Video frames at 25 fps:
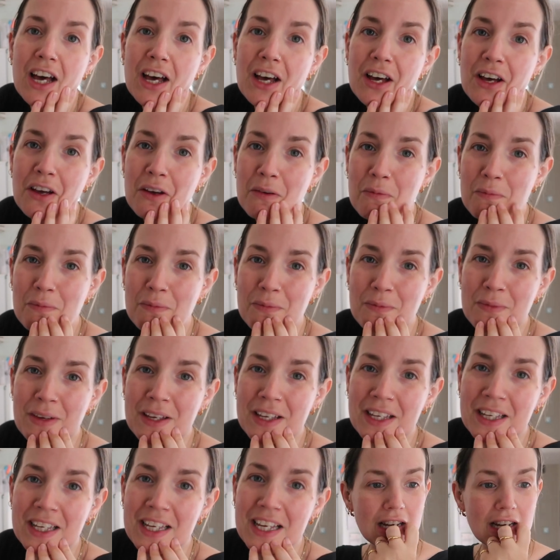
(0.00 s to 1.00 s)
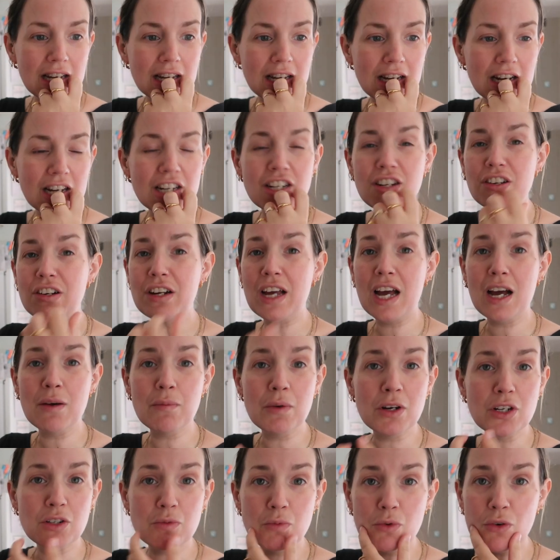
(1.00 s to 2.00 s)
I don't know how
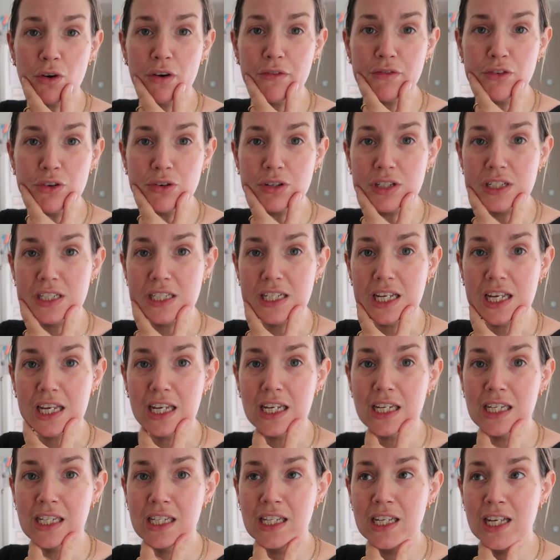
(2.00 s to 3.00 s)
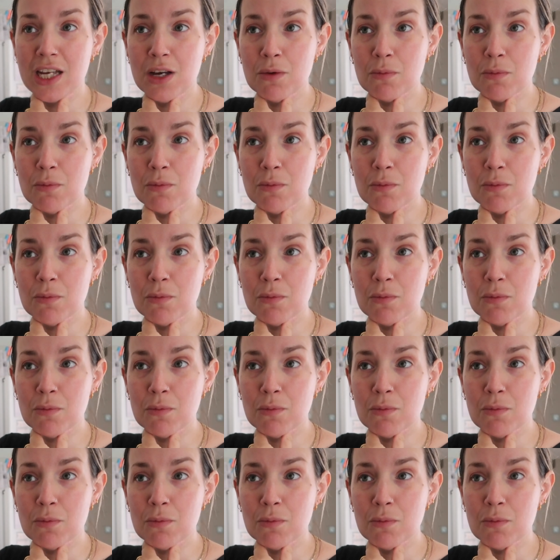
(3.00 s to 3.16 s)
much more I'll vlog today,